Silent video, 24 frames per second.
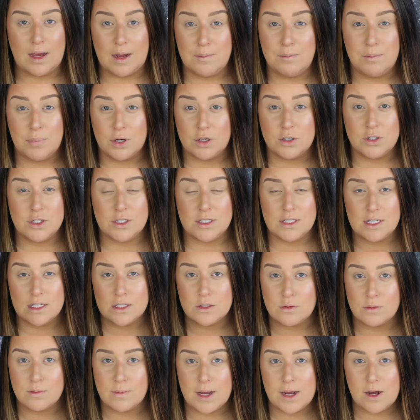I purchased
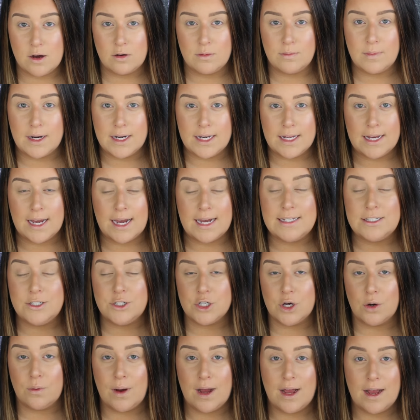this with my own money. I
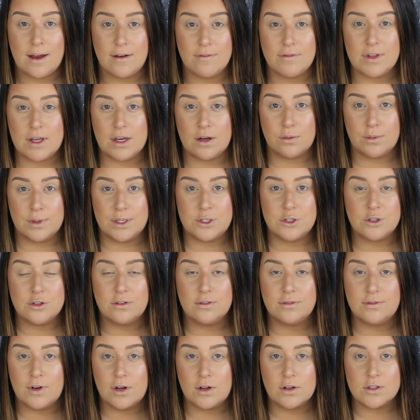don't have the
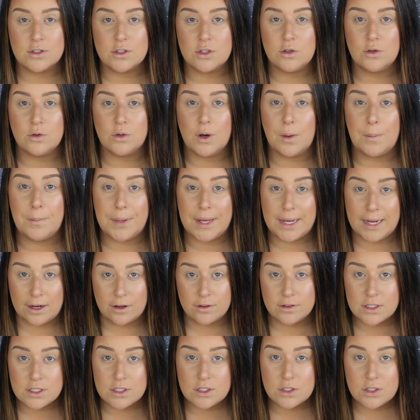original Vault to
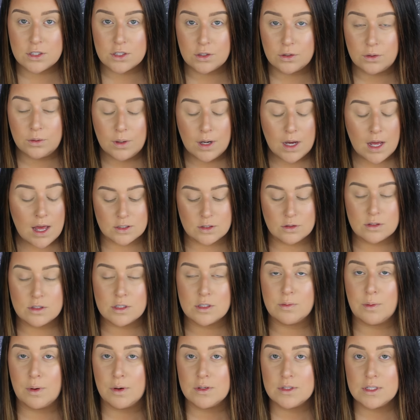compare this to, so it's
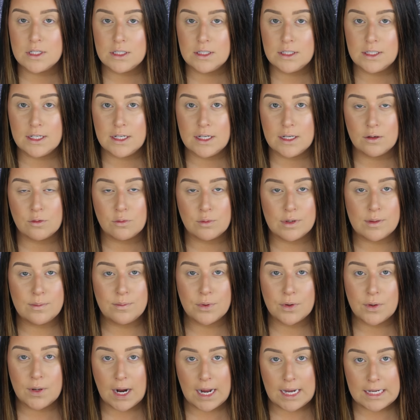supposedly
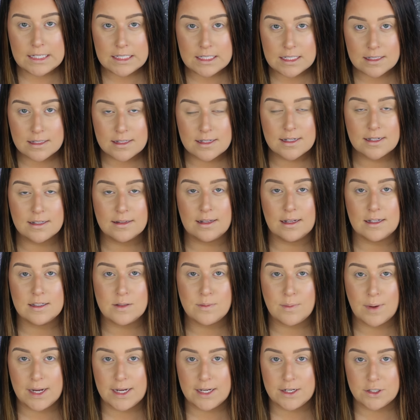repressed. That's
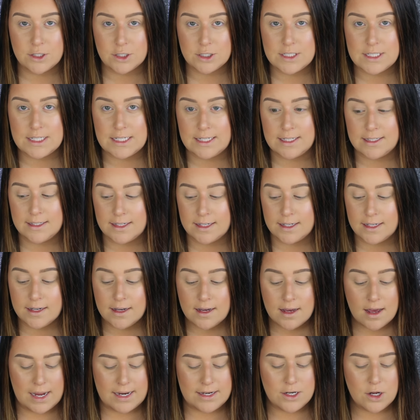my understanding.
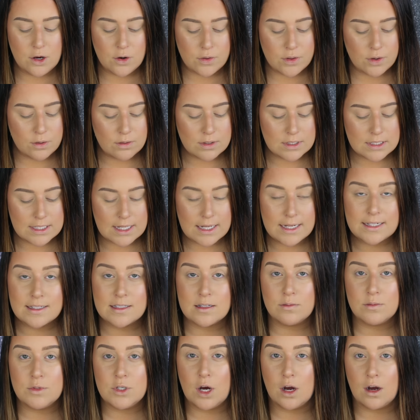I know there was like
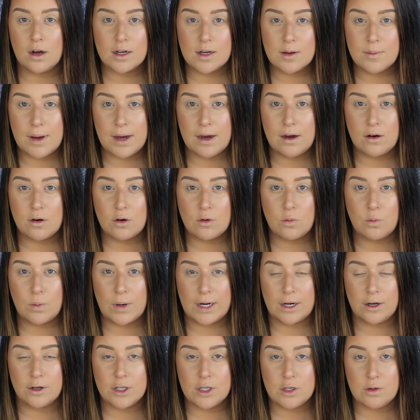some talk about
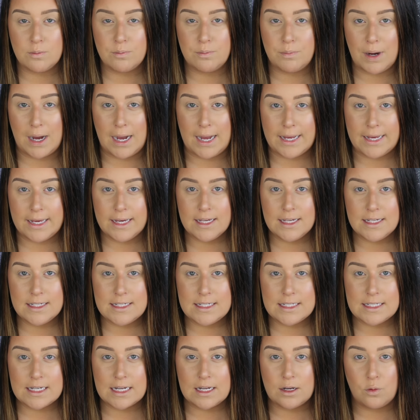where you buy
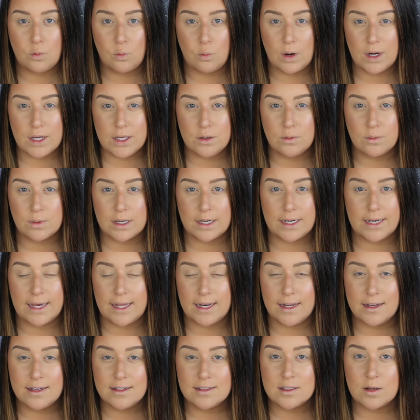it and what you were getting.